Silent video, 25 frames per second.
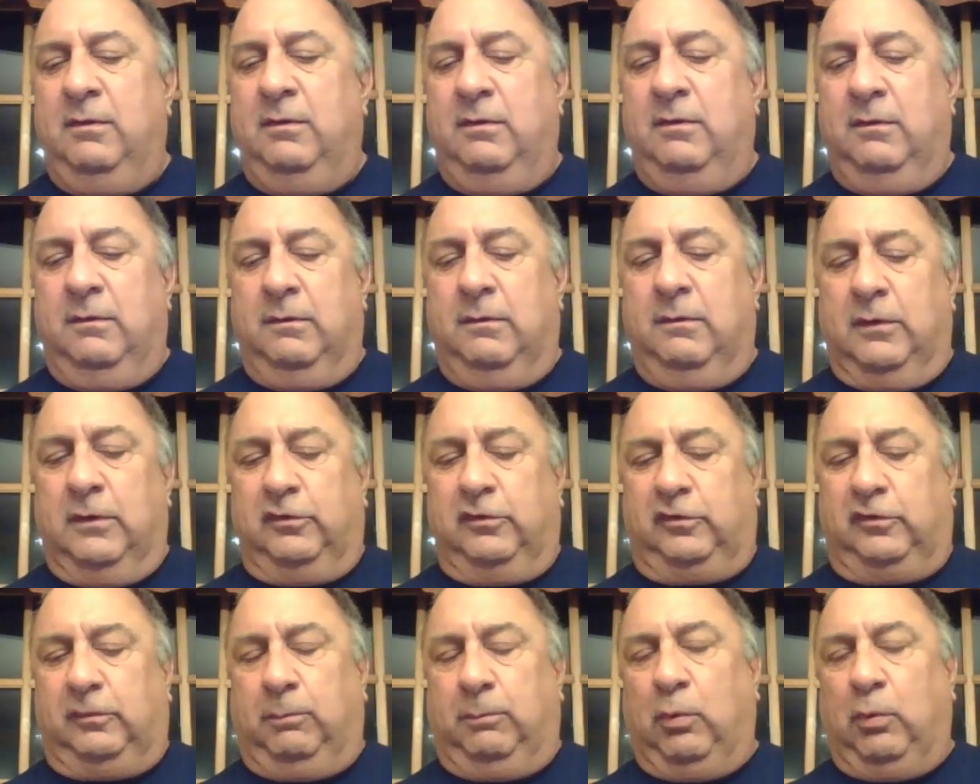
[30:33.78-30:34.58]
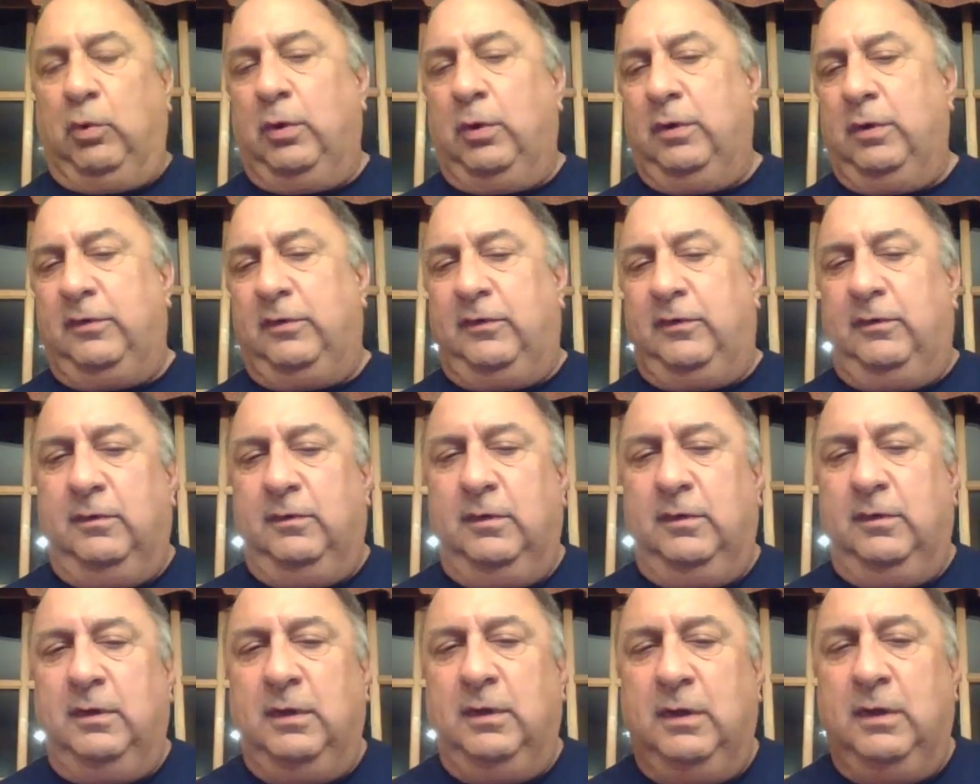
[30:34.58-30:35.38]
the sport
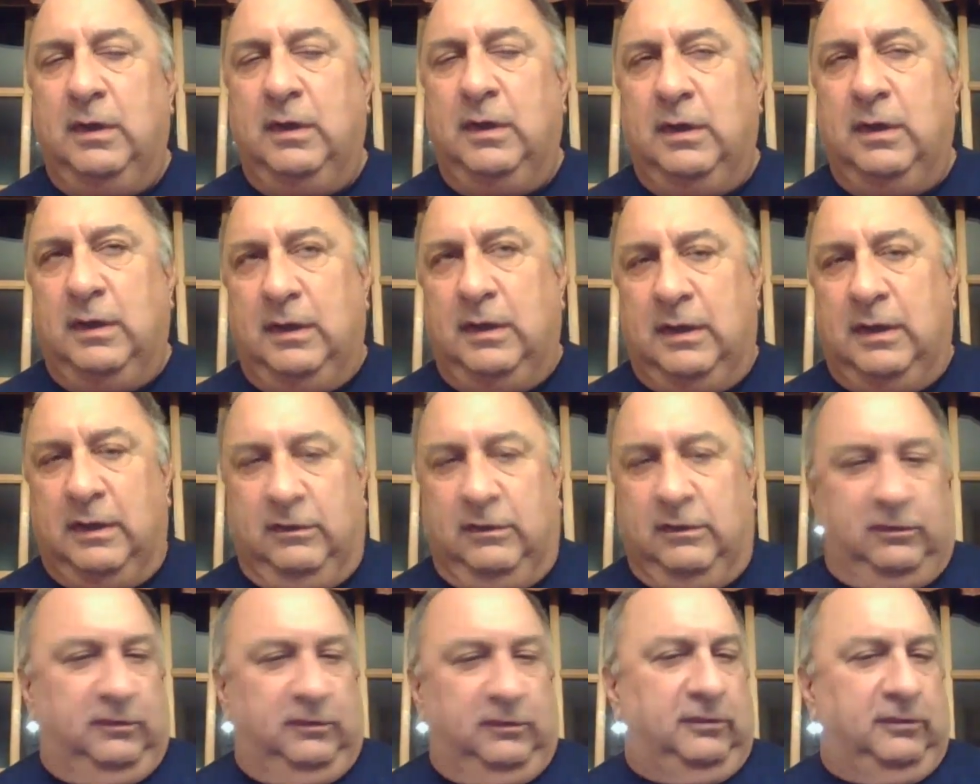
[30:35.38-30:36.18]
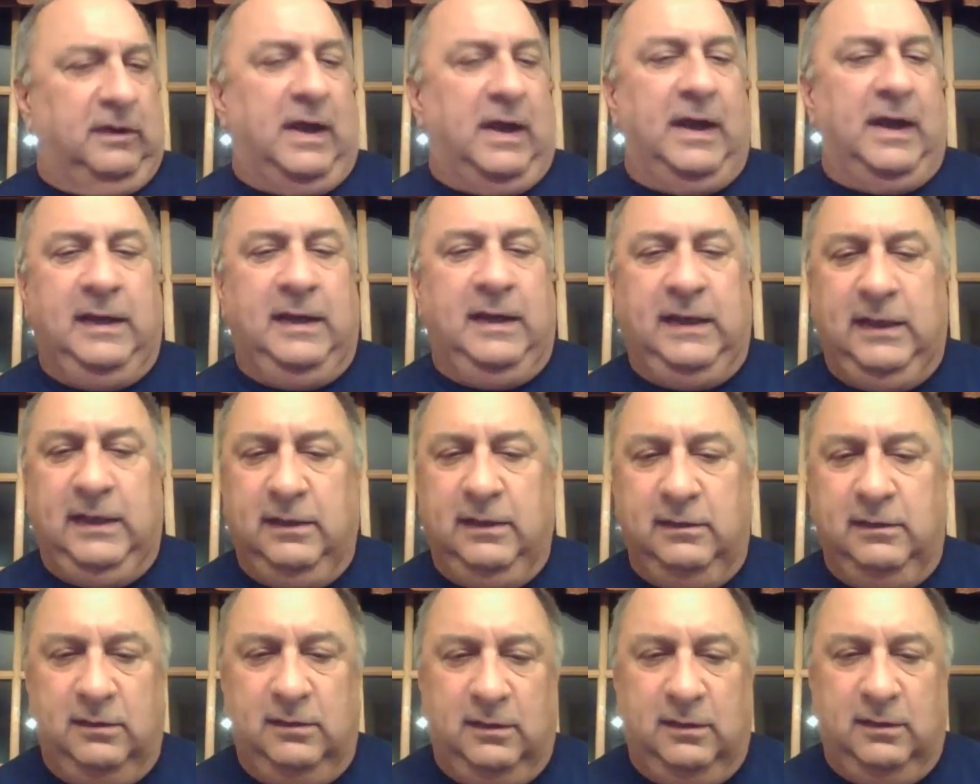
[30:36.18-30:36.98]
and
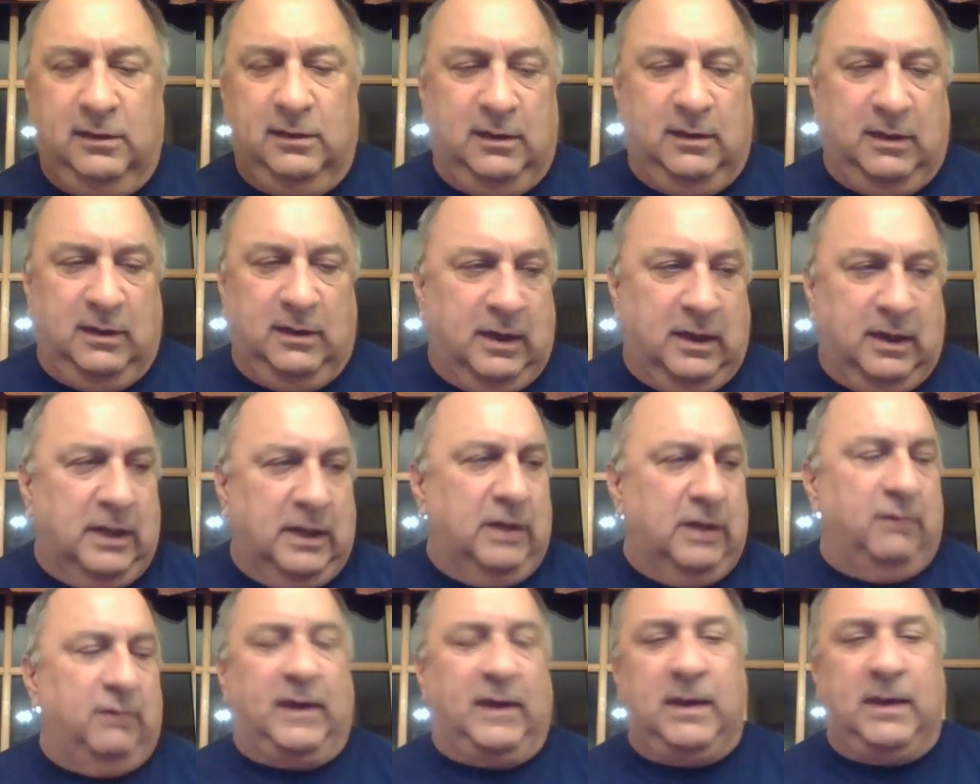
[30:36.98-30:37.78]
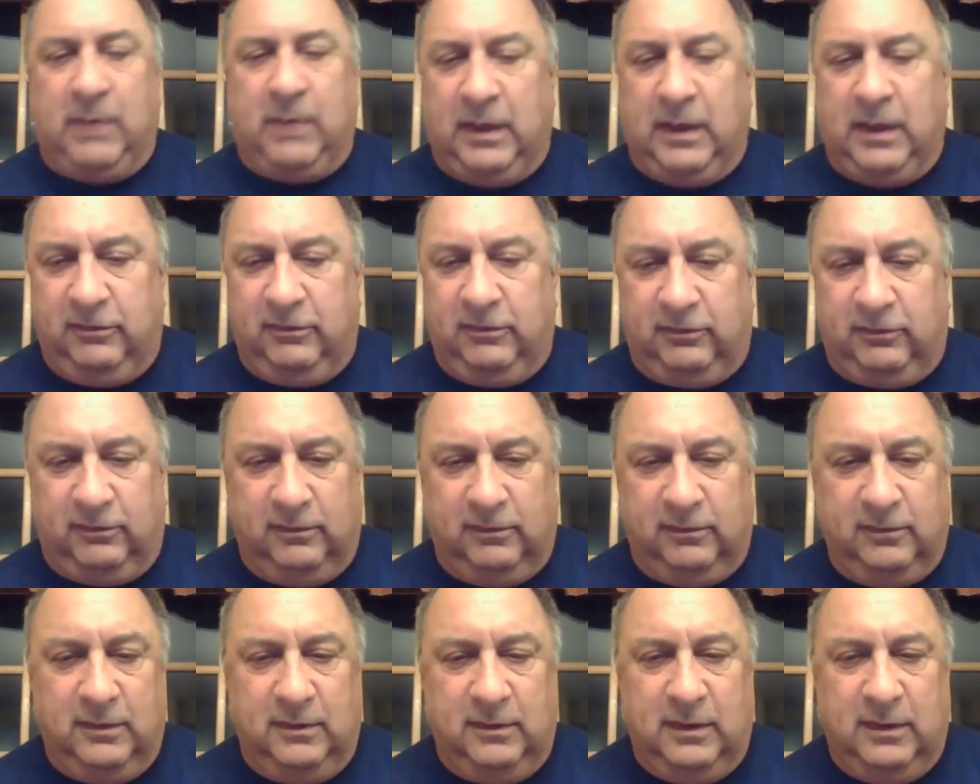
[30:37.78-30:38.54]
society and the fan base